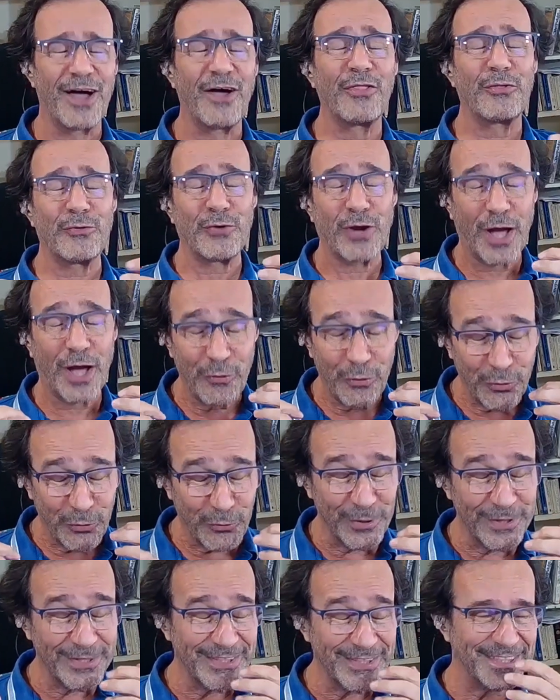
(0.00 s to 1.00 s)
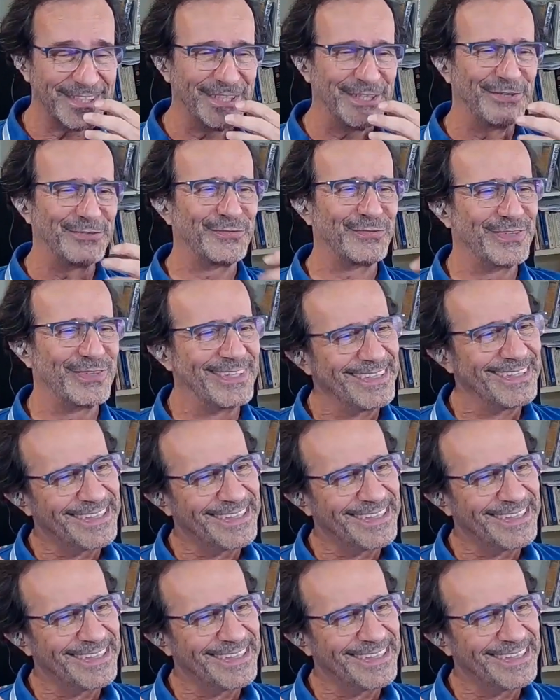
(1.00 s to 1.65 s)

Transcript: authoritative